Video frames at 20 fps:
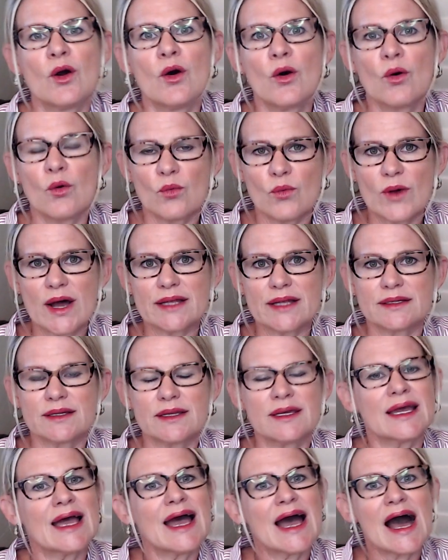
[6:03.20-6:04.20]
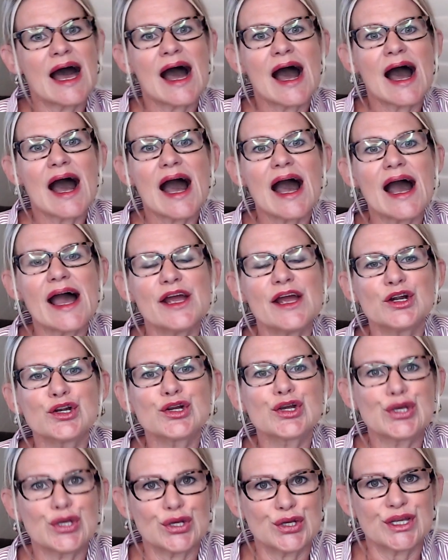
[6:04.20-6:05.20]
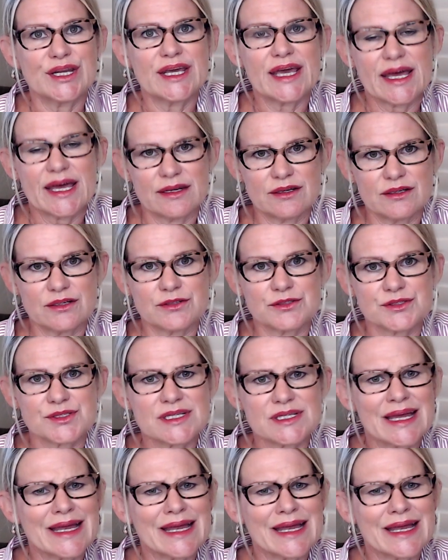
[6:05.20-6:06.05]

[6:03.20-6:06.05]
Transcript: 1, hire good editors.